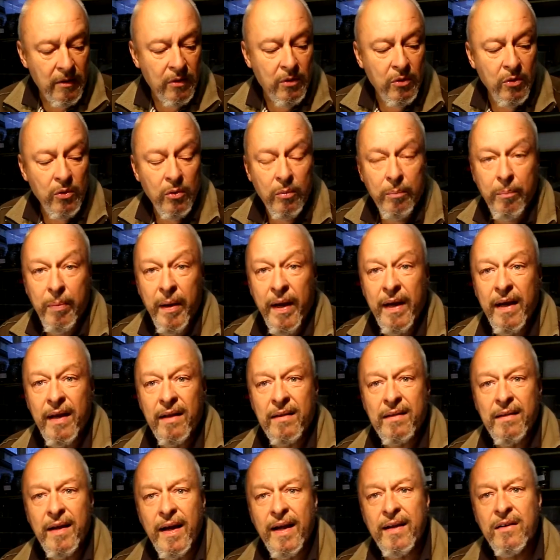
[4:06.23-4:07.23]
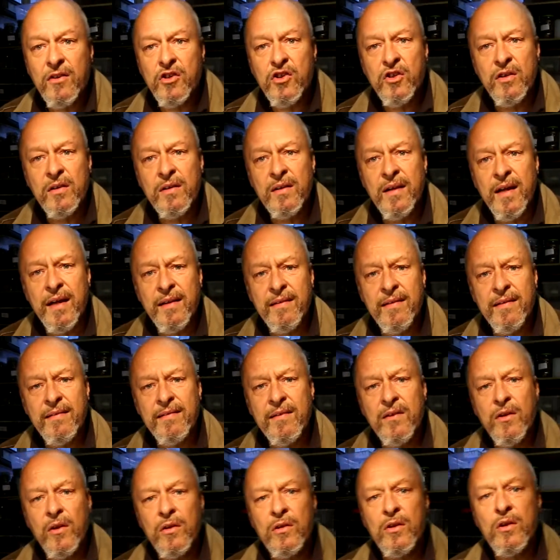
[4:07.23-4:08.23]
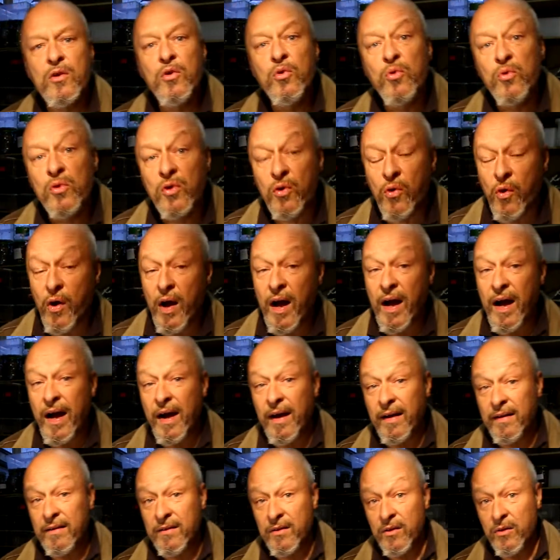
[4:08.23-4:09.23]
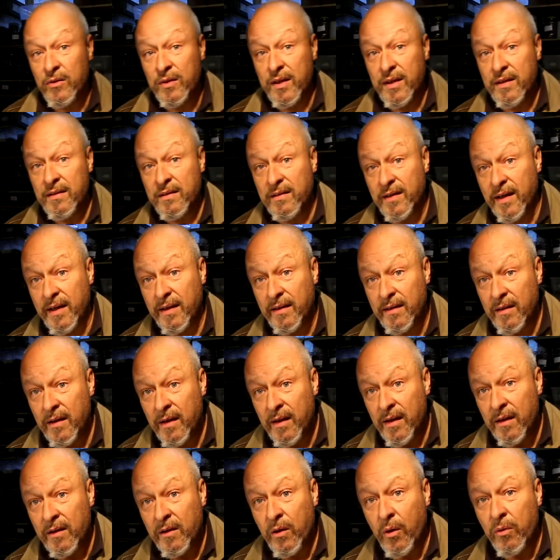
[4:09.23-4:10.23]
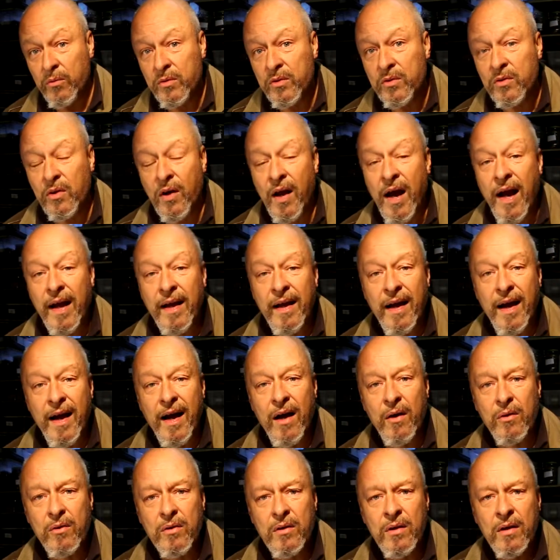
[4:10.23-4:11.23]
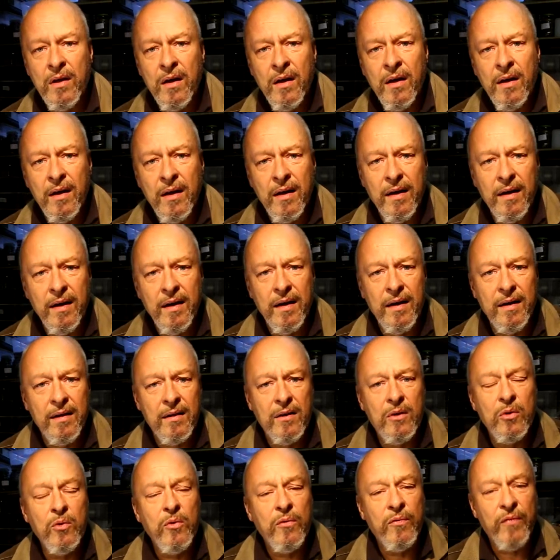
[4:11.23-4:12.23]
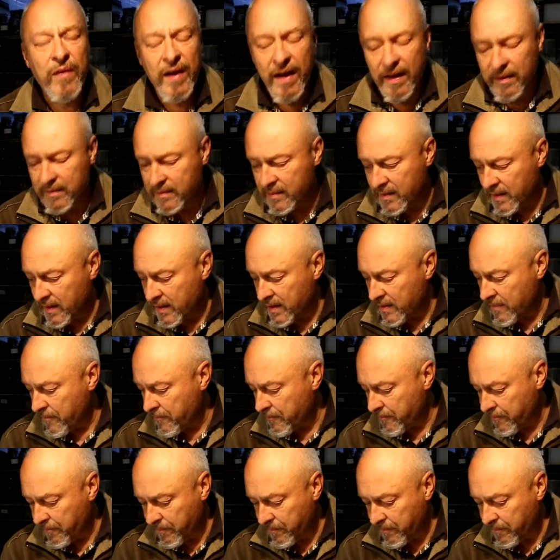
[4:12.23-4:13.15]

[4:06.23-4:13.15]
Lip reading: to pay attention that it's not too dry, so that they don't dry out too fast here.